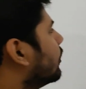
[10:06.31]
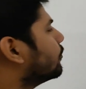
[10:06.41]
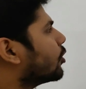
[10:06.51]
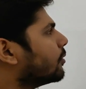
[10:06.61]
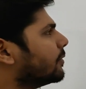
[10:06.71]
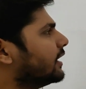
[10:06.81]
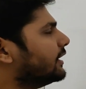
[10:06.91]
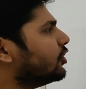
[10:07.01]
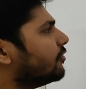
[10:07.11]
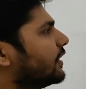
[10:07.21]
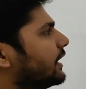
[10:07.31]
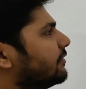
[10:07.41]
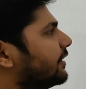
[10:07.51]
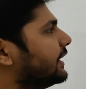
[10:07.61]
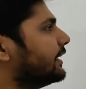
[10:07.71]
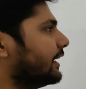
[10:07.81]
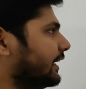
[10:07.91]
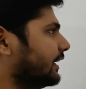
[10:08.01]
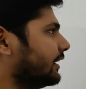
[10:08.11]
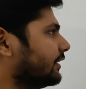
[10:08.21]
Probability of an event
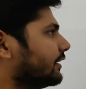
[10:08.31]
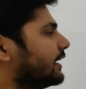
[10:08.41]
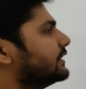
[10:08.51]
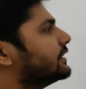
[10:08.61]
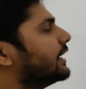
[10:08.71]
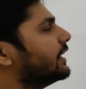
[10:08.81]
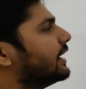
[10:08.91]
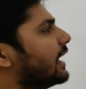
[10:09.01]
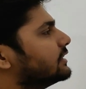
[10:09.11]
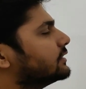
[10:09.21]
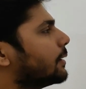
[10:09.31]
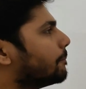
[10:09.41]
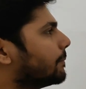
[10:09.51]
E is written as